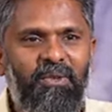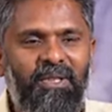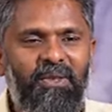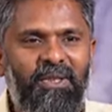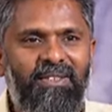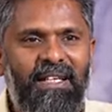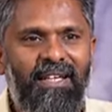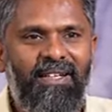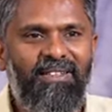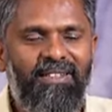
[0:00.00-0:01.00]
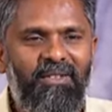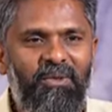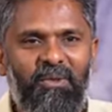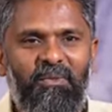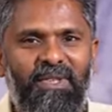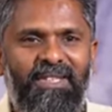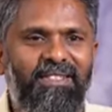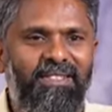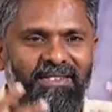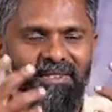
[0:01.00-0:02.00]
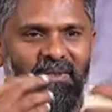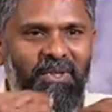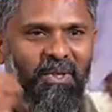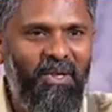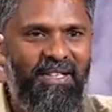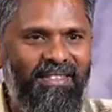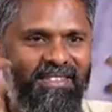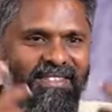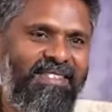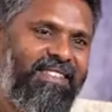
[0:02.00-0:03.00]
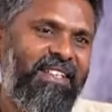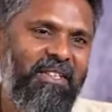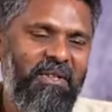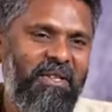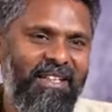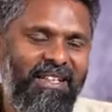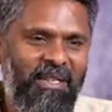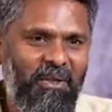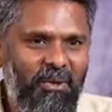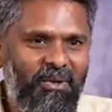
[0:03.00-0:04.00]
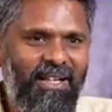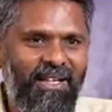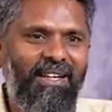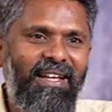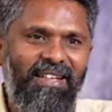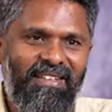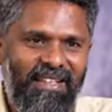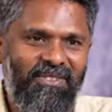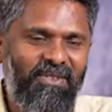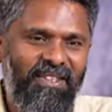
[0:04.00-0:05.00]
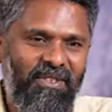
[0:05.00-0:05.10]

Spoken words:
so it, like, you know, with all his thing and all, like he looked like a lion actually.